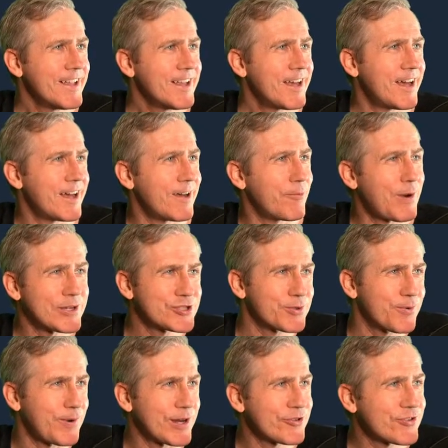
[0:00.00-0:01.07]
Watch
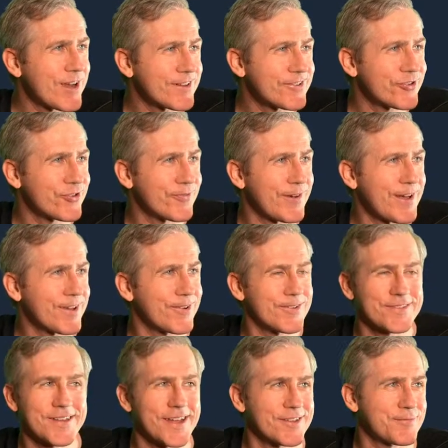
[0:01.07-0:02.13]
Dr. Zhivago.
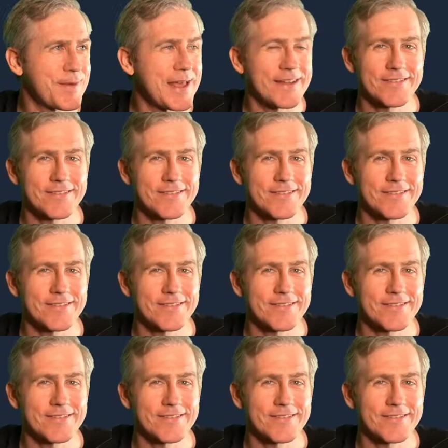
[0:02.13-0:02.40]
It's not as bad.